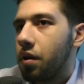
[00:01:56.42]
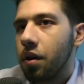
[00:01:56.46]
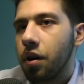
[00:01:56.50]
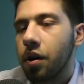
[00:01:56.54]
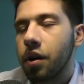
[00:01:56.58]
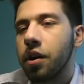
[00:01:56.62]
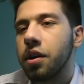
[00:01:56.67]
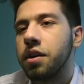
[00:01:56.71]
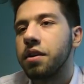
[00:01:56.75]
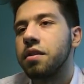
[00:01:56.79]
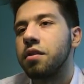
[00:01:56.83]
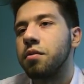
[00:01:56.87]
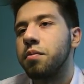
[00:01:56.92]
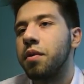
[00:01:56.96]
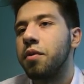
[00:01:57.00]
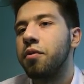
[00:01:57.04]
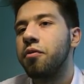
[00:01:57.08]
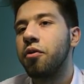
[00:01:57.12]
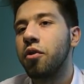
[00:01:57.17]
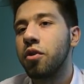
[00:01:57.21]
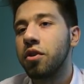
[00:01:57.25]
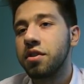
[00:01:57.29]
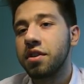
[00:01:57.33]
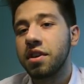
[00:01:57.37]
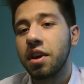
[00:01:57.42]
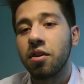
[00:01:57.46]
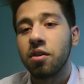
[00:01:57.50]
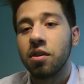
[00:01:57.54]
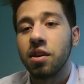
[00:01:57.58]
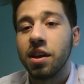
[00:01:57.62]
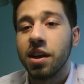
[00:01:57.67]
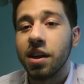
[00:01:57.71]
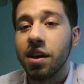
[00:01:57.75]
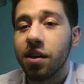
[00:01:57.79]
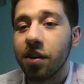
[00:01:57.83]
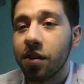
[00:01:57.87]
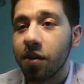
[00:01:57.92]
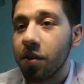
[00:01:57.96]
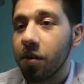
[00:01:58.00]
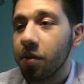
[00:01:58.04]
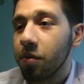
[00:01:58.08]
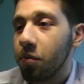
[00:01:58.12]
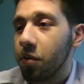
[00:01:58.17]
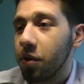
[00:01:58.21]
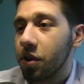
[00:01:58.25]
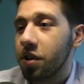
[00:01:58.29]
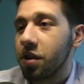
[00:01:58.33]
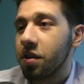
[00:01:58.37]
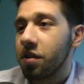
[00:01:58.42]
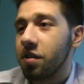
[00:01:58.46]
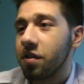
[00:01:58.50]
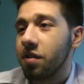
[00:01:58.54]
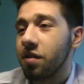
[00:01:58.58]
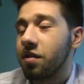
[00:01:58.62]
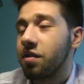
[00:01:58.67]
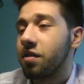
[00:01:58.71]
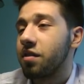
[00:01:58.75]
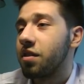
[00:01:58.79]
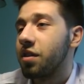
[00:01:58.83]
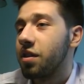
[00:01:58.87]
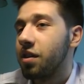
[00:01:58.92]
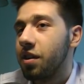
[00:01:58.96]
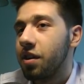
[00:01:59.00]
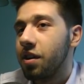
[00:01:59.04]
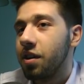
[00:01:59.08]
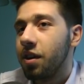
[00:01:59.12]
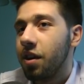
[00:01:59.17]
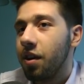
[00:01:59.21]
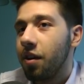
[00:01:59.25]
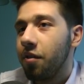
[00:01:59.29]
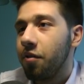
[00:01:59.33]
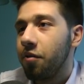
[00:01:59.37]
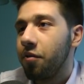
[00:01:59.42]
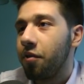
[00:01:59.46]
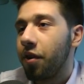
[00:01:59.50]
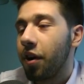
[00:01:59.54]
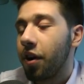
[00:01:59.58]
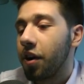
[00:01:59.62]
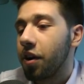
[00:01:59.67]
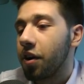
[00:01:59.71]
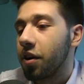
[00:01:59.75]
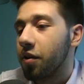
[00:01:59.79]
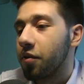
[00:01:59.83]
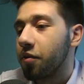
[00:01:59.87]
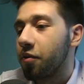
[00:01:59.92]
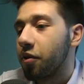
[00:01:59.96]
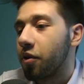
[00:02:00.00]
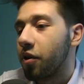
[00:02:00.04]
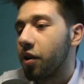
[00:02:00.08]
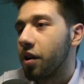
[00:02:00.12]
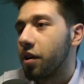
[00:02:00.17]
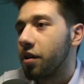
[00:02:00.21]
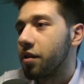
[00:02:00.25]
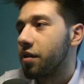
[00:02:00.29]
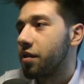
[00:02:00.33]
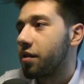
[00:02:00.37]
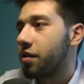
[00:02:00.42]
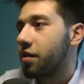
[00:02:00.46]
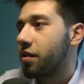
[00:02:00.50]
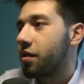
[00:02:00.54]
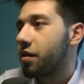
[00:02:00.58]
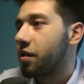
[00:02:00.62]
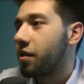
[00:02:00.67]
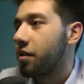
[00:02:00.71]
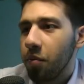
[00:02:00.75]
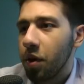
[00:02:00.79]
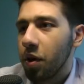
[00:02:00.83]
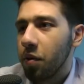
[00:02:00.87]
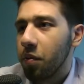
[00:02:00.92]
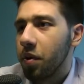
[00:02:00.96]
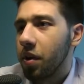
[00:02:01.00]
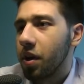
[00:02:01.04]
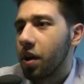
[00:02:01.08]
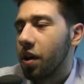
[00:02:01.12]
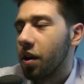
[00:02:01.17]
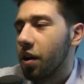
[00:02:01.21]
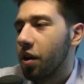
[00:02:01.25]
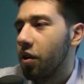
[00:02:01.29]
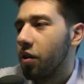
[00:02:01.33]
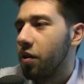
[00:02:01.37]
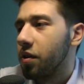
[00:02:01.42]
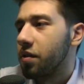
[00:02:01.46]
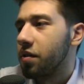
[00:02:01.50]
Okay, so we force out leader, which is very good for us. I mean, we can go